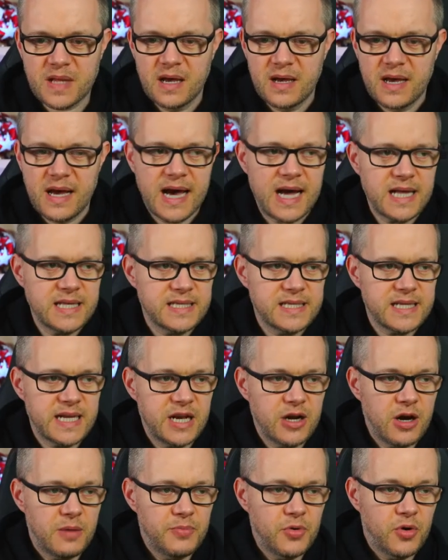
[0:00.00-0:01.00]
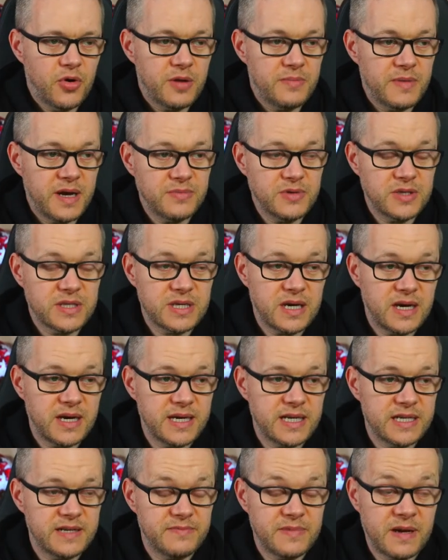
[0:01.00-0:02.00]
Anthony, you're not boring me. I'm just
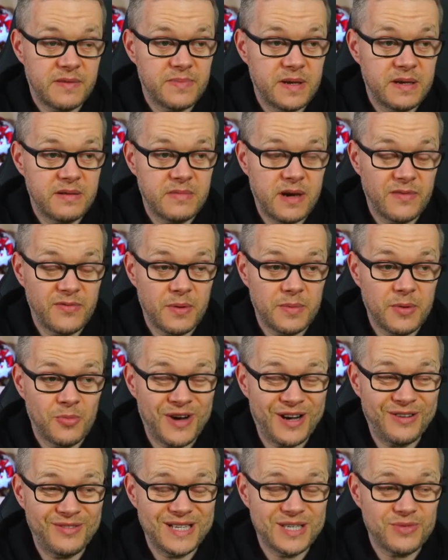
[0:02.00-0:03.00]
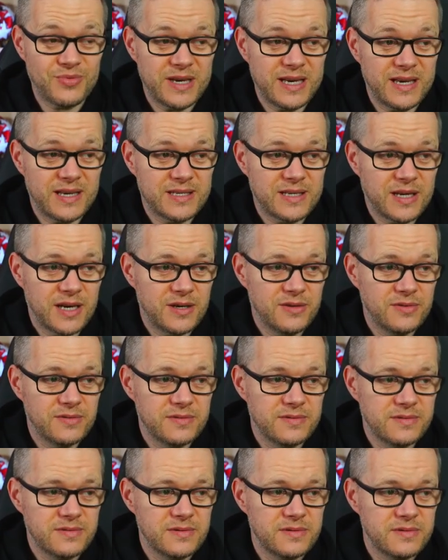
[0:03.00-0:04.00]
tired. I've, I've been I've not been well this week, so
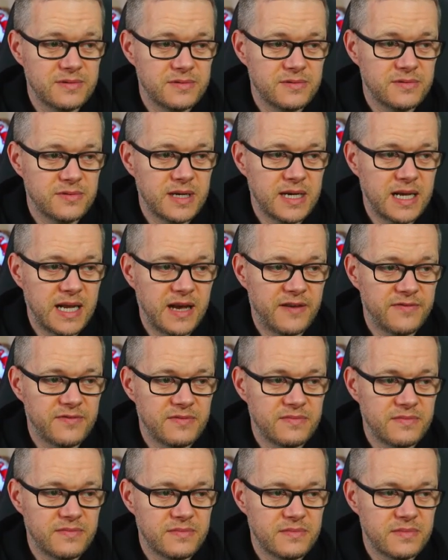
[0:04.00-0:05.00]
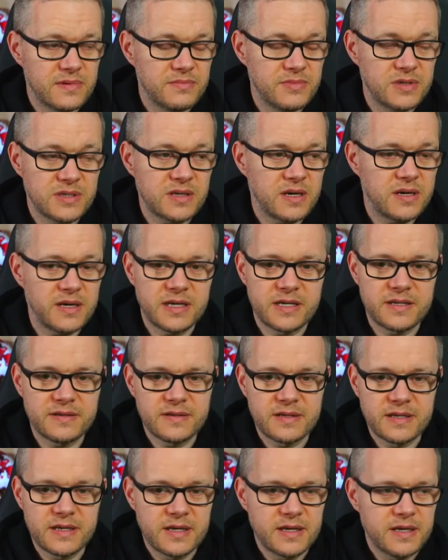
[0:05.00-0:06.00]
really I've I'm just tired.
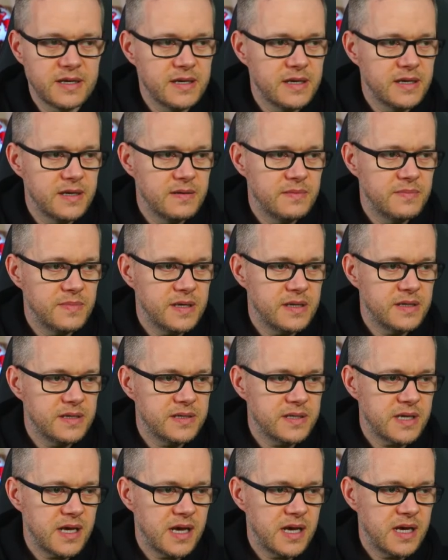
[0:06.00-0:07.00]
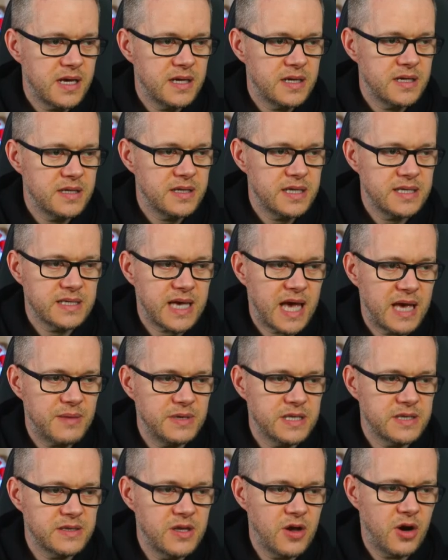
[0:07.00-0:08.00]
But uh, this game
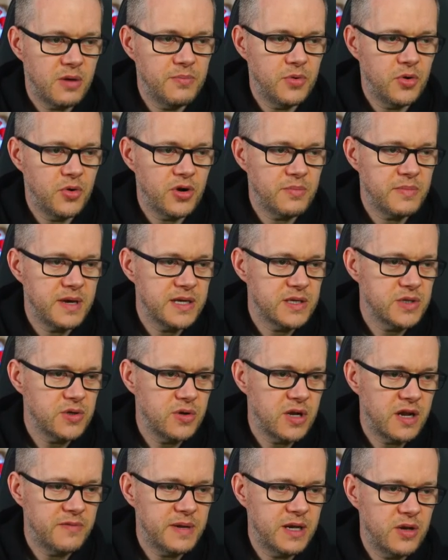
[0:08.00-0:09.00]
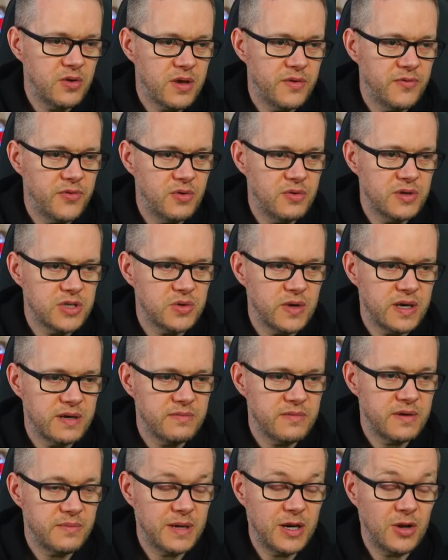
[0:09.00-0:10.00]
is not boring me at all. I've been looking forward to it.
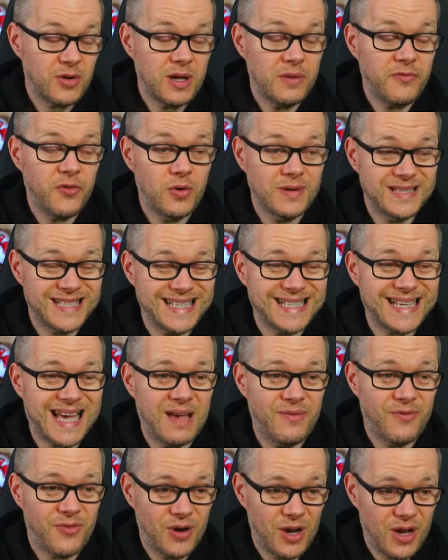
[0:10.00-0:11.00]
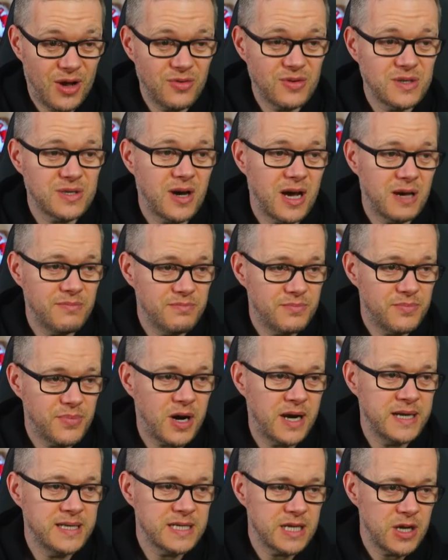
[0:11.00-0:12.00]
I've been looking forward to this game for a long time.
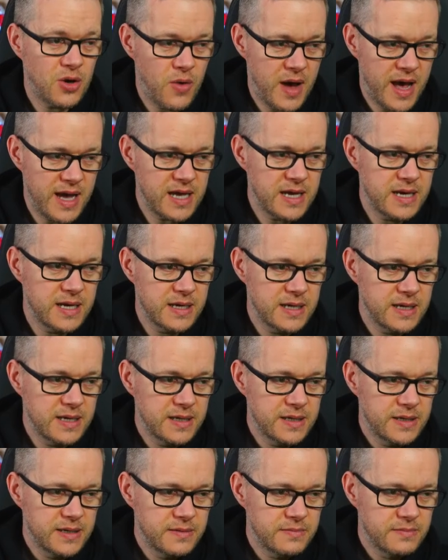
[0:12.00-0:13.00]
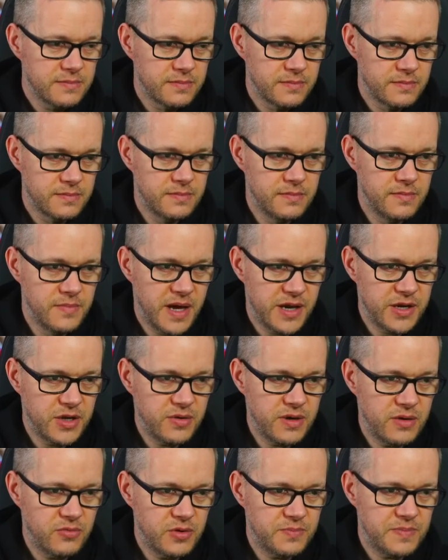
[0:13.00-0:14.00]
Brighton away. I knew
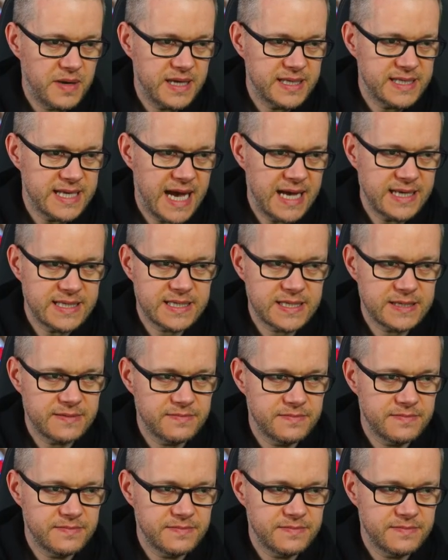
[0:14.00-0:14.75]
it would be a test.